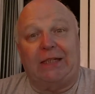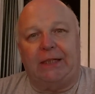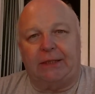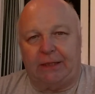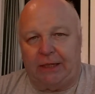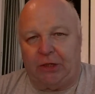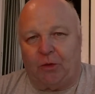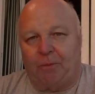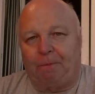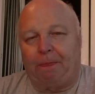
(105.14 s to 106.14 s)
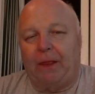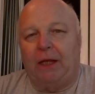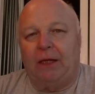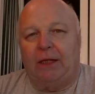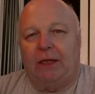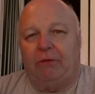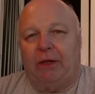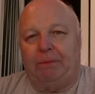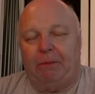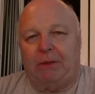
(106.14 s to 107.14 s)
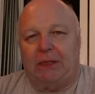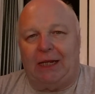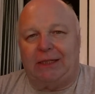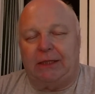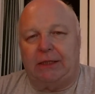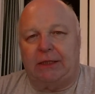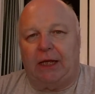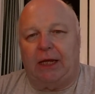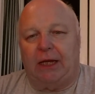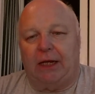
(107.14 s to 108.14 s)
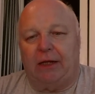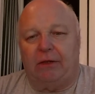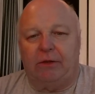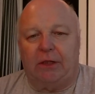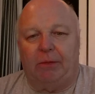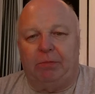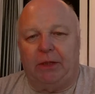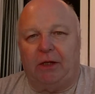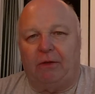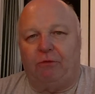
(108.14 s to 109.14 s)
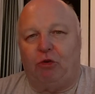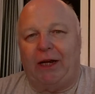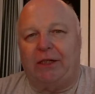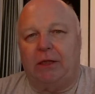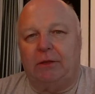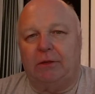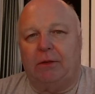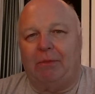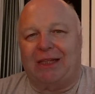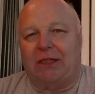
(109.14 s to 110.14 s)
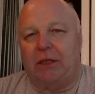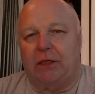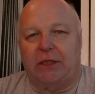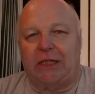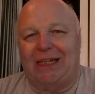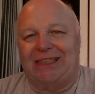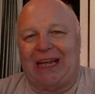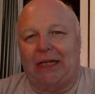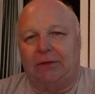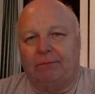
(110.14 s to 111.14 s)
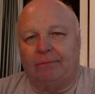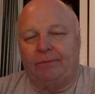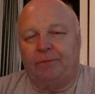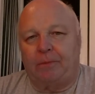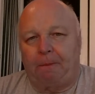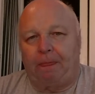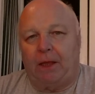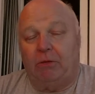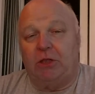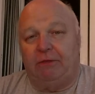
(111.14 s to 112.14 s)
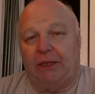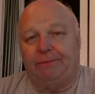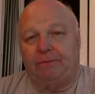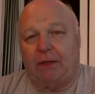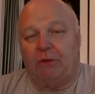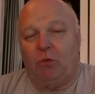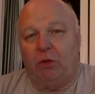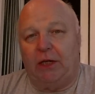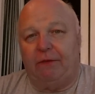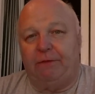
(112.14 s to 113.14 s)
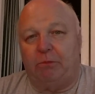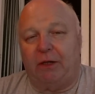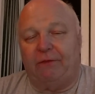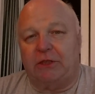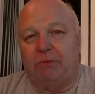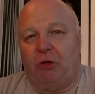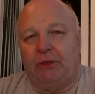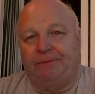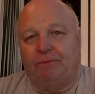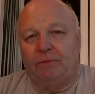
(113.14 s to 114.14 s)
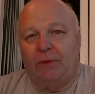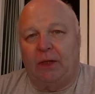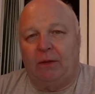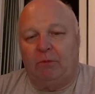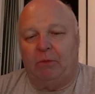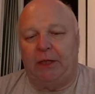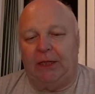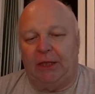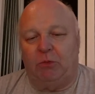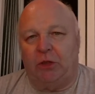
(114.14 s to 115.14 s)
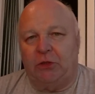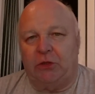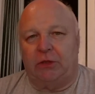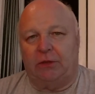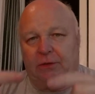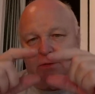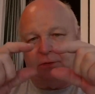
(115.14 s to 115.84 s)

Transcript: lettuce, there you go. Red peppers and lettuce and a bit of red Mexican salsa. It was lovely. I've got one left for breakfast tomorrow. I made little ones.